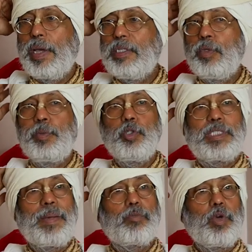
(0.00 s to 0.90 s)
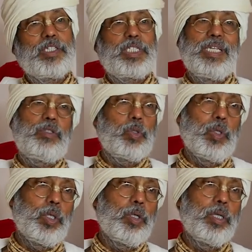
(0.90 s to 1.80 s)
going to put some question
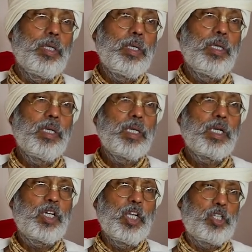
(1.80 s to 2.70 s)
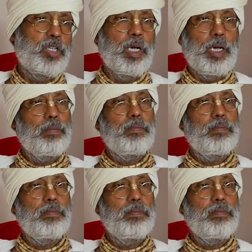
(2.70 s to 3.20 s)
to Krishna.